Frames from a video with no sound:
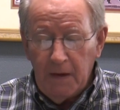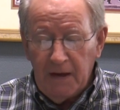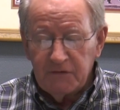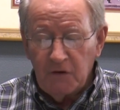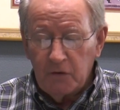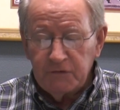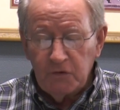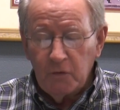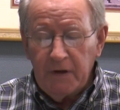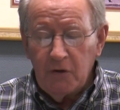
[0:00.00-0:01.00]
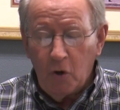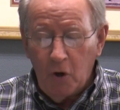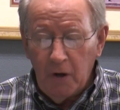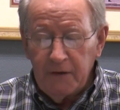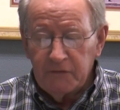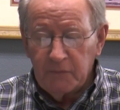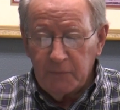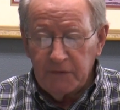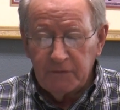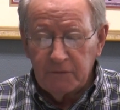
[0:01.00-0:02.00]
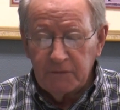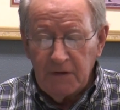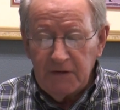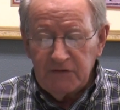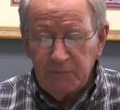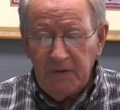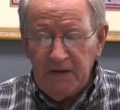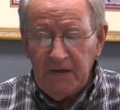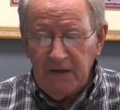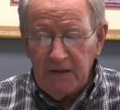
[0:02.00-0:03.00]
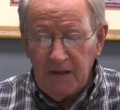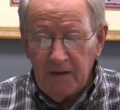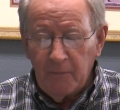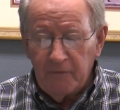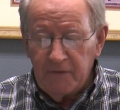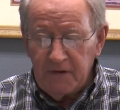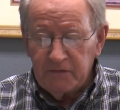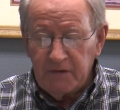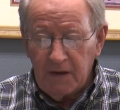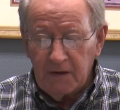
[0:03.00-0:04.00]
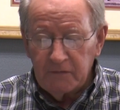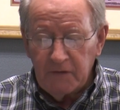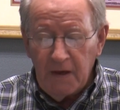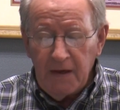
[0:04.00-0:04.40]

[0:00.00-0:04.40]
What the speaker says: as also in all his epistles, speaking in them of these things,